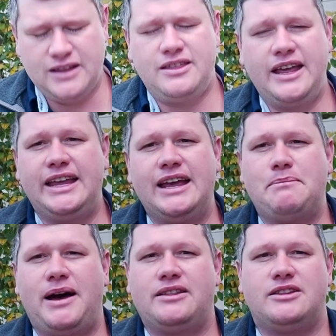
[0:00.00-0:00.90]
thinking
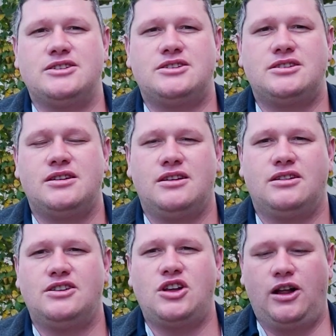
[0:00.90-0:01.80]
about
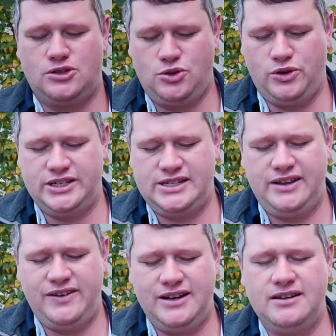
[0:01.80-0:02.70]
this whole story.
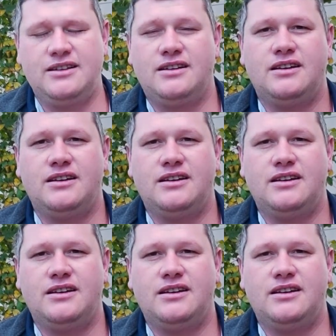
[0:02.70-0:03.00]
Stephen